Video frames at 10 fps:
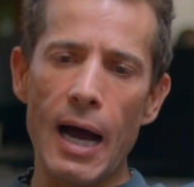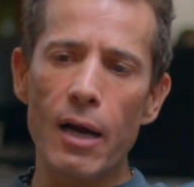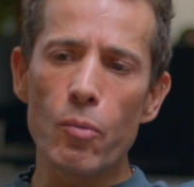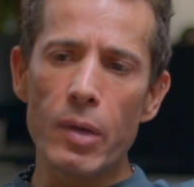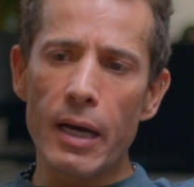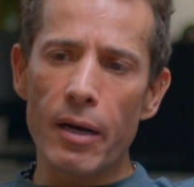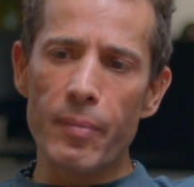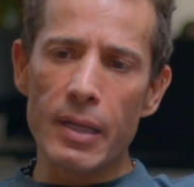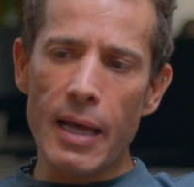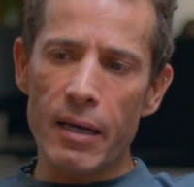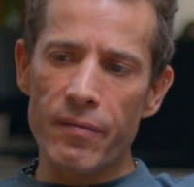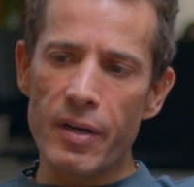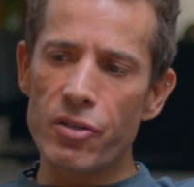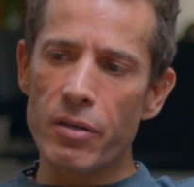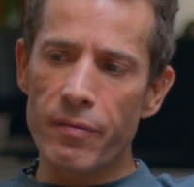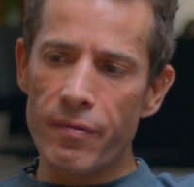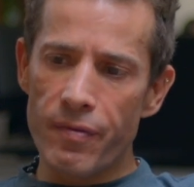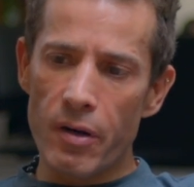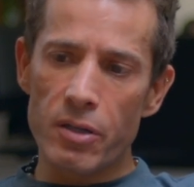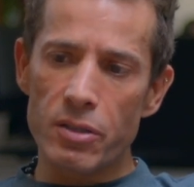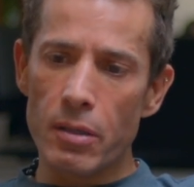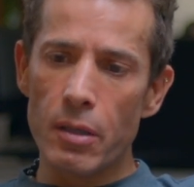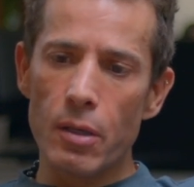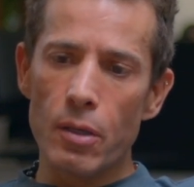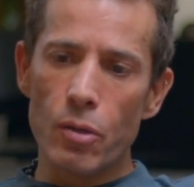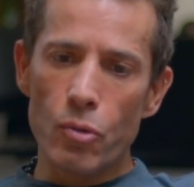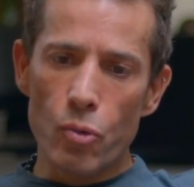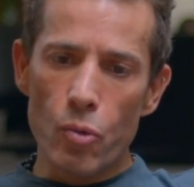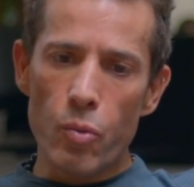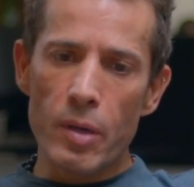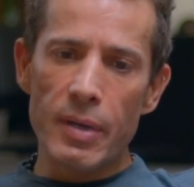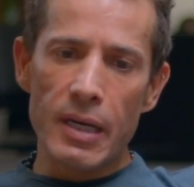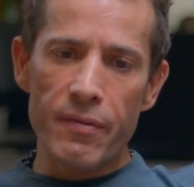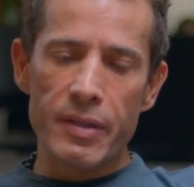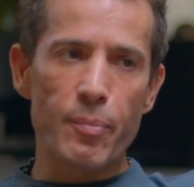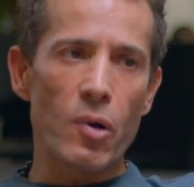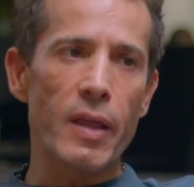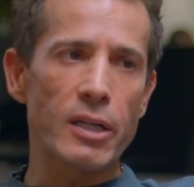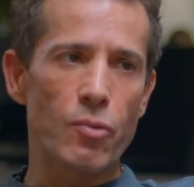How do we kind of build that conviction? First, do we believe in the product